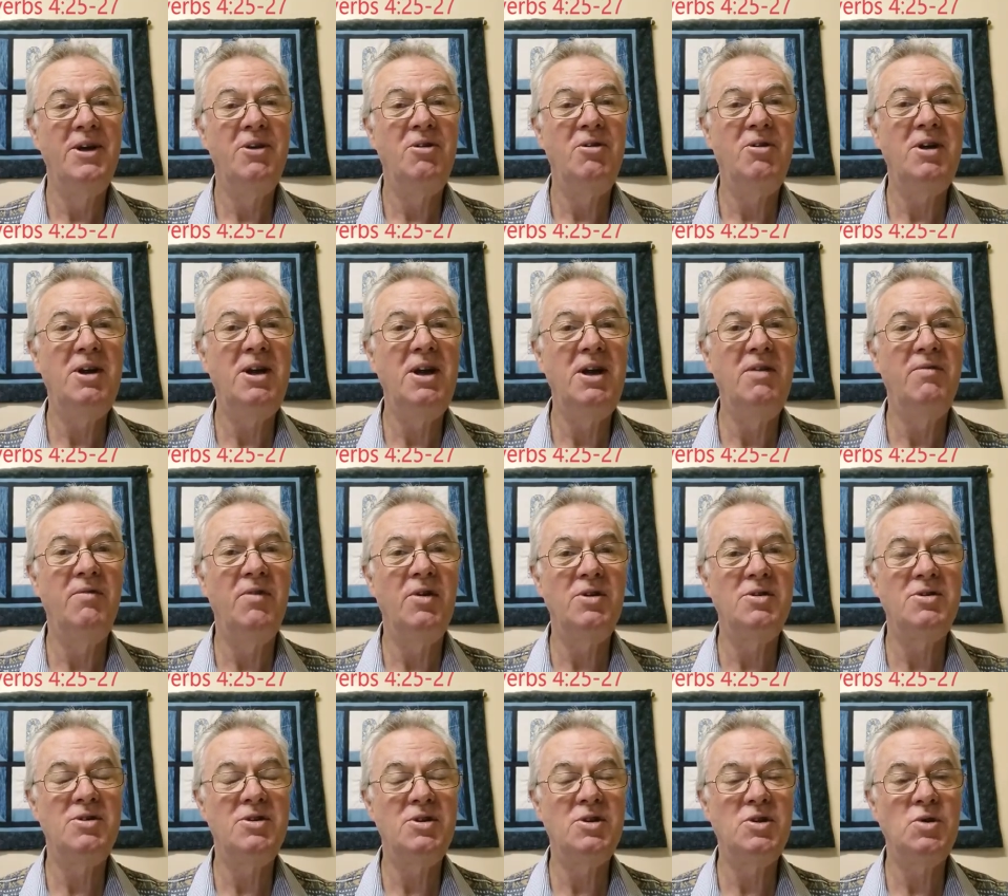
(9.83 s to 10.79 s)
reading
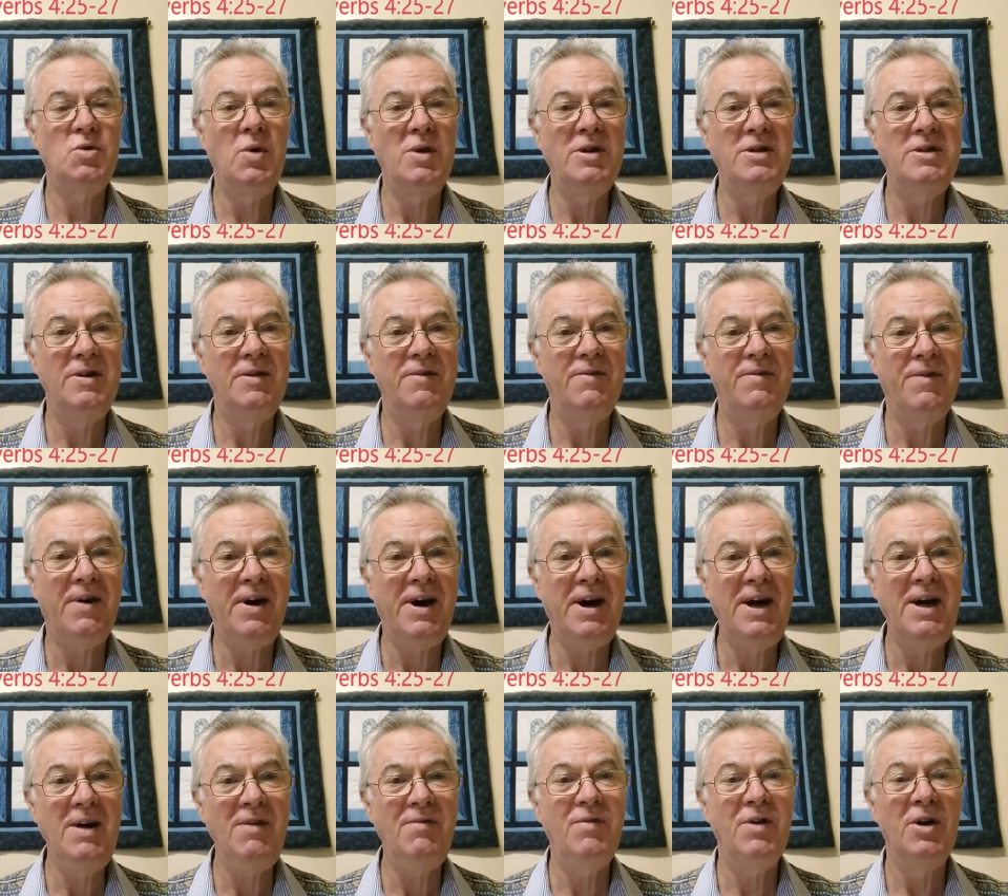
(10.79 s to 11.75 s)
verses
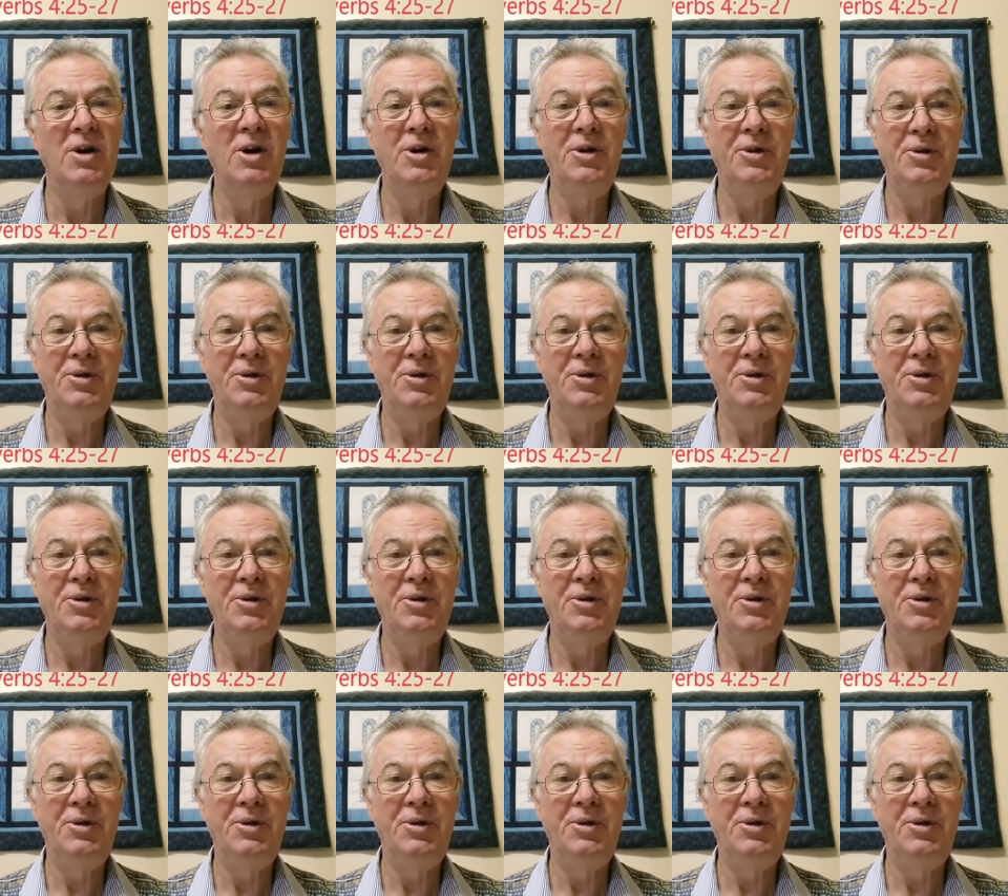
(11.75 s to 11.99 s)
25